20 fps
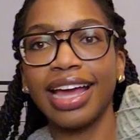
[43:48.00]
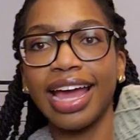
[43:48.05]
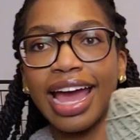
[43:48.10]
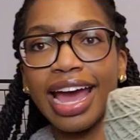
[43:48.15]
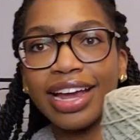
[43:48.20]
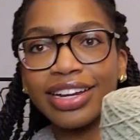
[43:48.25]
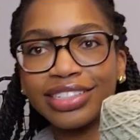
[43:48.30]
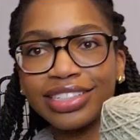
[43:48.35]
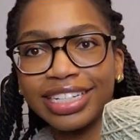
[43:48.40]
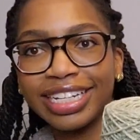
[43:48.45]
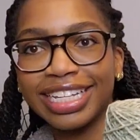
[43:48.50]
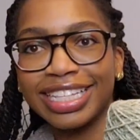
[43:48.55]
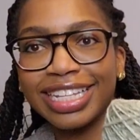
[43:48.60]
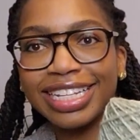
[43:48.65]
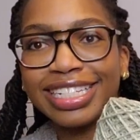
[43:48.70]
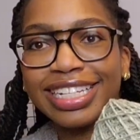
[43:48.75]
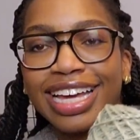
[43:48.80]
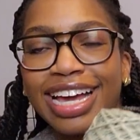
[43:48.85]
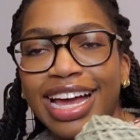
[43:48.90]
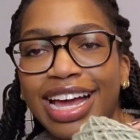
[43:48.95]
actually in the
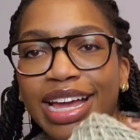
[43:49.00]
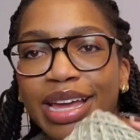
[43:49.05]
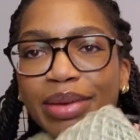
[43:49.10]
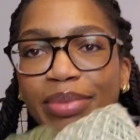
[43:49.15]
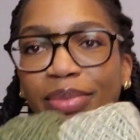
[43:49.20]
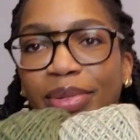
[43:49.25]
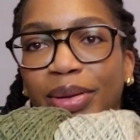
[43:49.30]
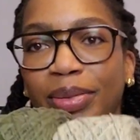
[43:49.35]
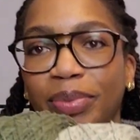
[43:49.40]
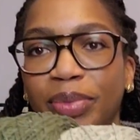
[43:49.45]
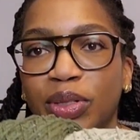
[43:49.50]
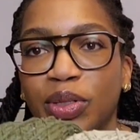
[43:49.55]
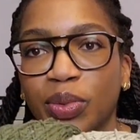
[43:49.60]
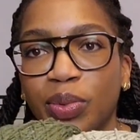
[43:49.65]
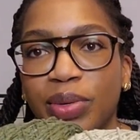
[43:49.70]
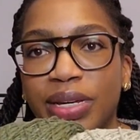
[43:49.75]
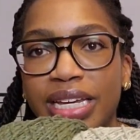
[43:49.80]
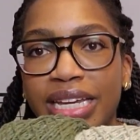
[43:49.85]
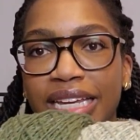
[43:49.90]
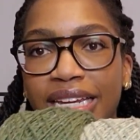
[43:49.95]
time
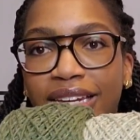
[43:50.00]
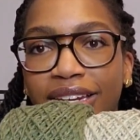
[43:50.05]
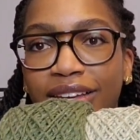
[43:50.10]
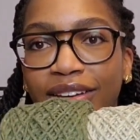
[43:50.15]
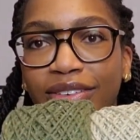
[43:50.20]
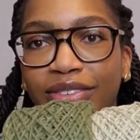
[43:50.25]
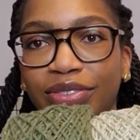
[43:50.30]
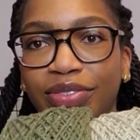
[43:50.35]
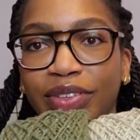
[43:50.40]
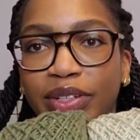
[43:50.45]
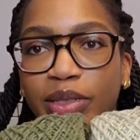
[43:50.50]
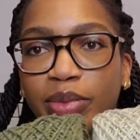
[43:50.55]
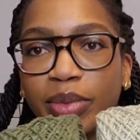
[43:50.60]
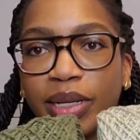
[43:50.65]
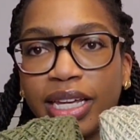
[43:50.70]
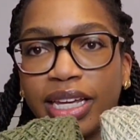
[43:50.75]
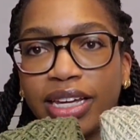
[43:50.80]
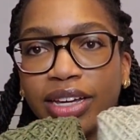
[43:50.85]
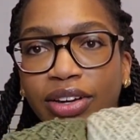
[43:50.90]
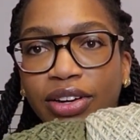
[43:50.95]
between
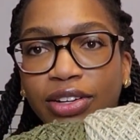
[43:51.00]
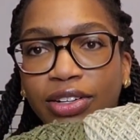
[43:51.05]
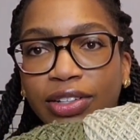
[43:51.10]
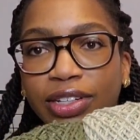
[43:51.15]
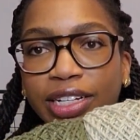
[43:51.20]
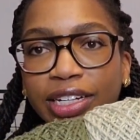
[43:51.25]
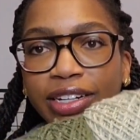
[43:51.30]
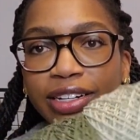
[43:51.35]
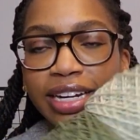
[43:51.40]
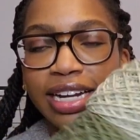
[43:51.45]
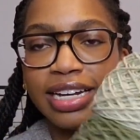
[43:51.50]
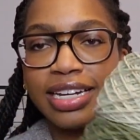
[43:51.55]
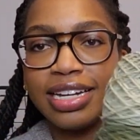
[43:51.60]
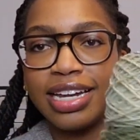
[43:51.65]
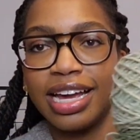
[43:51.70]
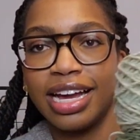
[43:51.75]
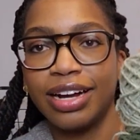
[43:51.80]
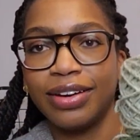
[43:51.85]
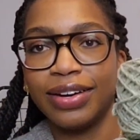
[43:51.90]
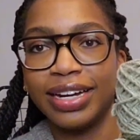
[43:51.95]
filming earlier and
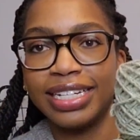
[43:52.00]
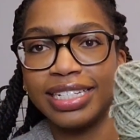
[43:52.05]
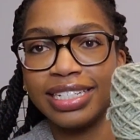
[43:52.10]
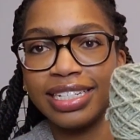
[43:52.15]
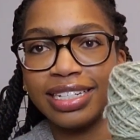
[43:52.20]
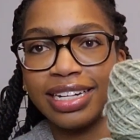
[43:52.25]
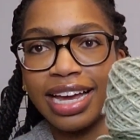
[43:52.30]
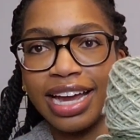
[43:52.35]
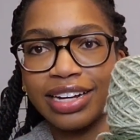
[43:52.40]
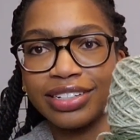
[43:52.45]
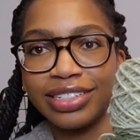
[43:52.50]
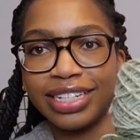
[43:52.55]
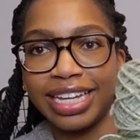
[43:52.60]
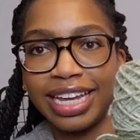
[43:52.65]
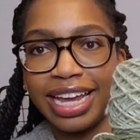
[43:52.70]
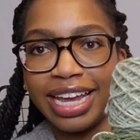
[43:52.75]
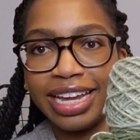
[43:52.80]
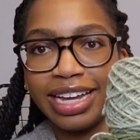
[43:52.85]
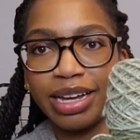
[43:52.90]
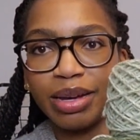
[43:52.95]
now, I did actually
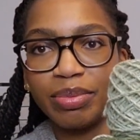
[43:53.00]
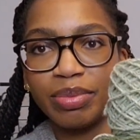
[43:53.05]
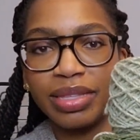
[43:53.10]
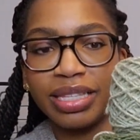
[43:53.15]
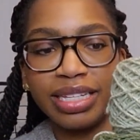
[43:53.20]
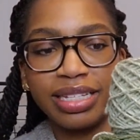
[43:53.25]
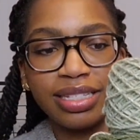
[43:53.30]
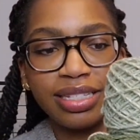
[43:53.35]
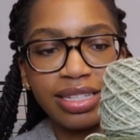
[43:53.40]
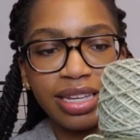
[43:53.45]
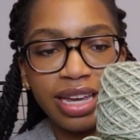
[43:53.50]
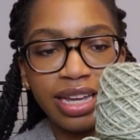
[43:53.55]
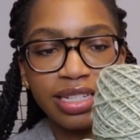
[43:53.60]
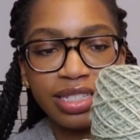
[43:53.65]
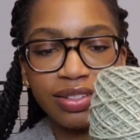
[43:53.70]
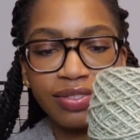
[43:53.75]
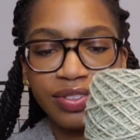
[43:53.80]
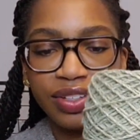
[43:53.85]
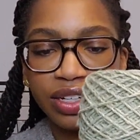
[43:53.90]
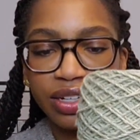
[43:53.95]
cake up these skeins
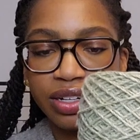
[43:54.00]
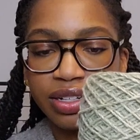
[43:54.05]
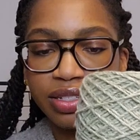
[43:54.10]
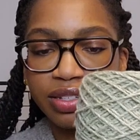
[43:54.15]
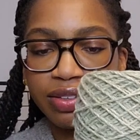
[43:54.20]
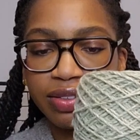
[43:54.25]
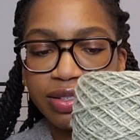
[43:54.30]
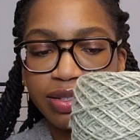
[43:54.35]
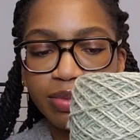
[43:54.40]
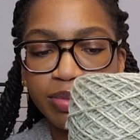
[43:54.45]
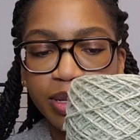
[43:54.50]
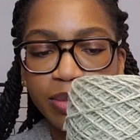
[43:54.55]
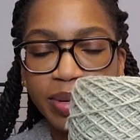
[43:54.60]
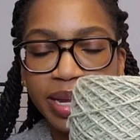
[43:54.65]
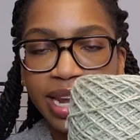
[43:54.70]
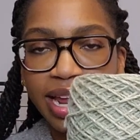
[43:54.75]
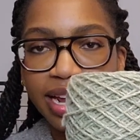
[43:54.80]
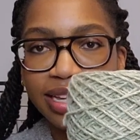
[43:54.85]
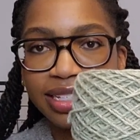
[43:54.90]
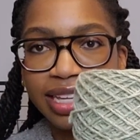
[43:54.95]
of yarn. So this will be my
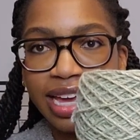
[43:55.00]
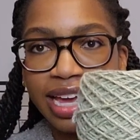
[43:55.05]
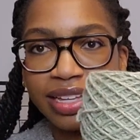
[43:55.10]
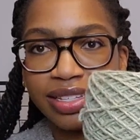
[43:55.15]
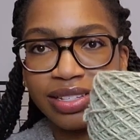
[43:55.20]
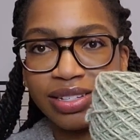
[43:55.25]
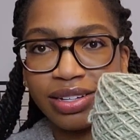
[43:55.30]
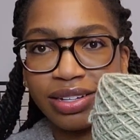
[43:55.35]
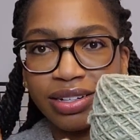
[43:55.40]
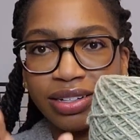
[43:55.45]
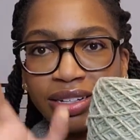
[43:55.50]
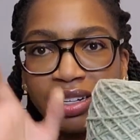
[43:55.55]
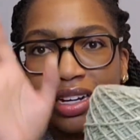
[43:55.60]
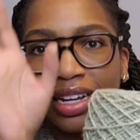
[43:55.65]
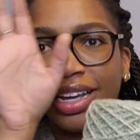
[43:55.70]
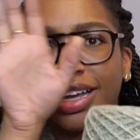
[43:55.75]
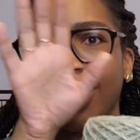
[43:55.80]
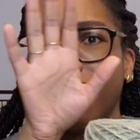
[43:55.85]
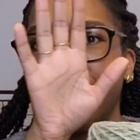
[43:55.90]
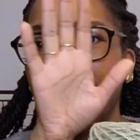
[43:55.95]
next cast on.
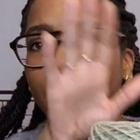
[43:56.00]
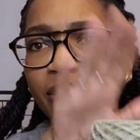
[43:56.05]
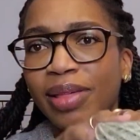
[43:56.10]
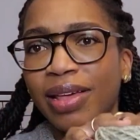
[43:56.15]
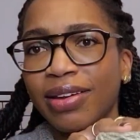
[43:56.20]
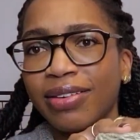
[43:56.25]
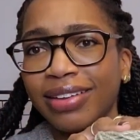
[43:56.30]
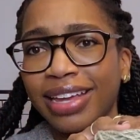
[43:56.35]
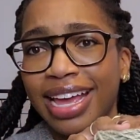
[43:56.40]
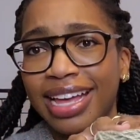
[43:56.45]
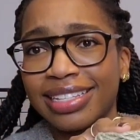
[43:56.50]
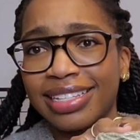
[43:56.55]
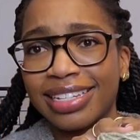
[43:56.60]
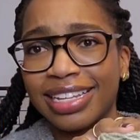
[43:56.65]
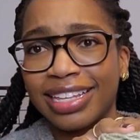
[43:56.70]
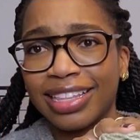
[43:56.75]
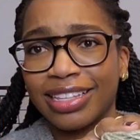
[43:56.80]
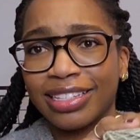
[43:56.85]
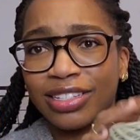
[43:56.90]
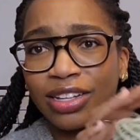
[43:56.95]
I plan on casting
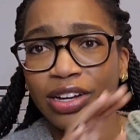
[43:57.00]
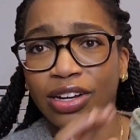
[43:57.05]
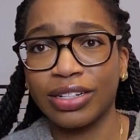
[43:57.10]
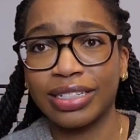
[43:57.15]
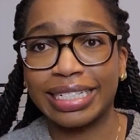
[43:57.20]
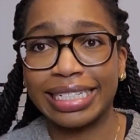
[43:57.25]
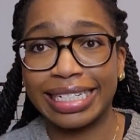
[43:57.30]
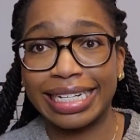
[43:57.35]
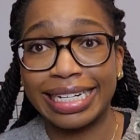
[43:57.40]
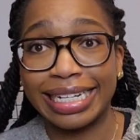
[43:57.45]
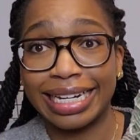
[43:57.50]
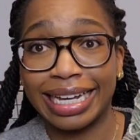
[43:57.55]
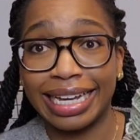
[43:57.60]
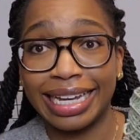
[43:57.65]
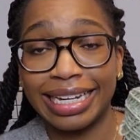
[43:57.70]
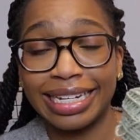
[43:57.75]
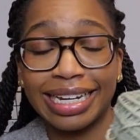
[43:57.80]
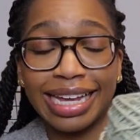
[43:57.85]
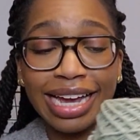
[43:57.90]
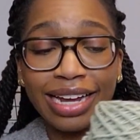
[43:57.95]
this on
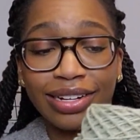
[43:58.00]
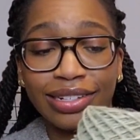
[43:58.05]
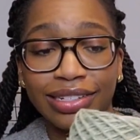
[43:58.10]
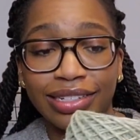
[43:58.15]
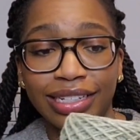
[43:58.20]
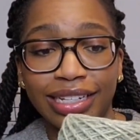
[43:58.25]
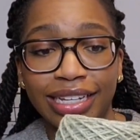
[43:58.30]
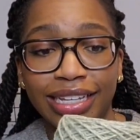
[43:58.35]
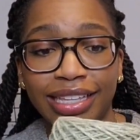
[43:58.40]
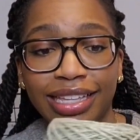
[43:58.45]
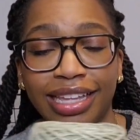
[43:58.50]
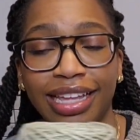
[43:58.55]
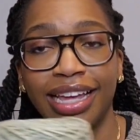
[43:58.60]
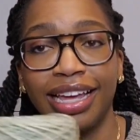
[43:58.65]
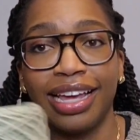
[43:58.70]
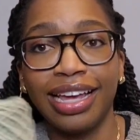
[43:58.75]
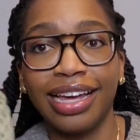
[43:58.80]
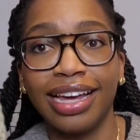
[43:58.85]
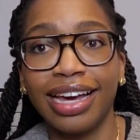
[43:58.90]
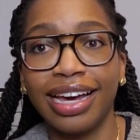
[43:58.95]
tonight, actually.
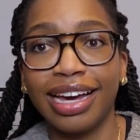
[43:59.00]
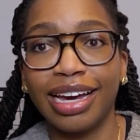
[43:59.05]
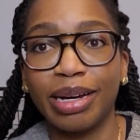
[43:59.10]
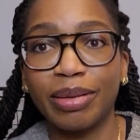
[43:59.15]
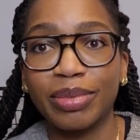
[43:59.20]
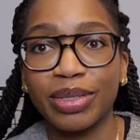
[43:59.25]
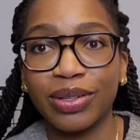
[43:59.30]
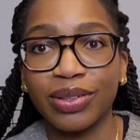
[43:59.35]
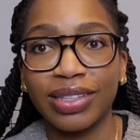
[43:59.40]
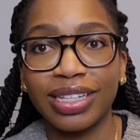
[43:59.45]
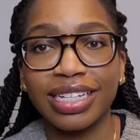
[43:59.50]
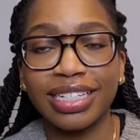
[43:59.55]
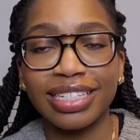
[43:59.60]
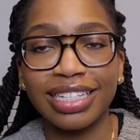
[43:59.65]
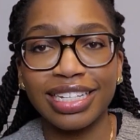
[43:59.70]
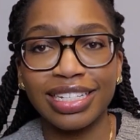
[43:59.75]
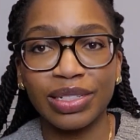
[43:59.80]
So this is